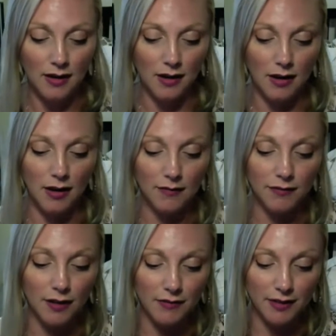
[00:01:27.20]
God of
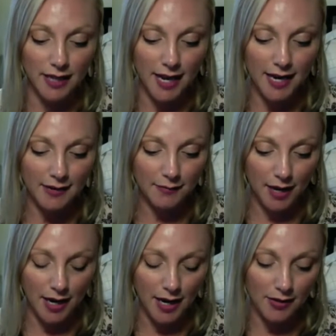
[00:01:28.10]
love and light,
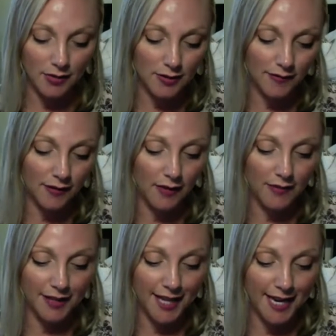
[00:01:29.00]
my angels of love
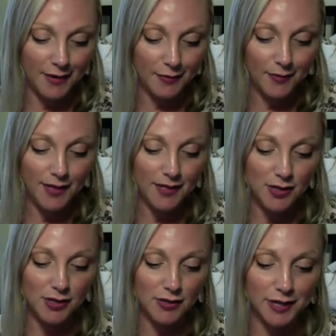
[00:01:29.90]
and light, what
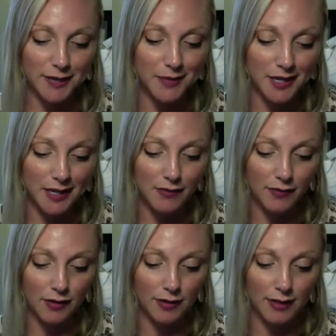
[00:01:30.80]
messages are coming in
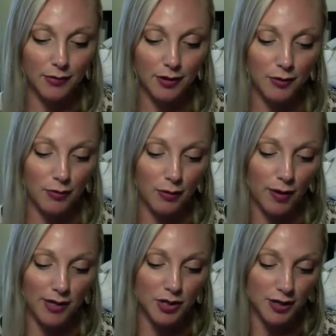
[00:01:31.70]
for Libra who are
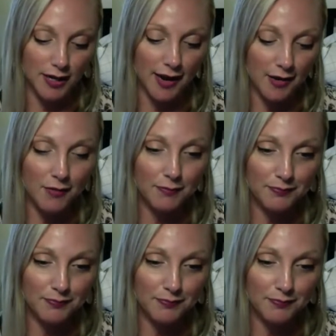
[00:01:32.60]
watching now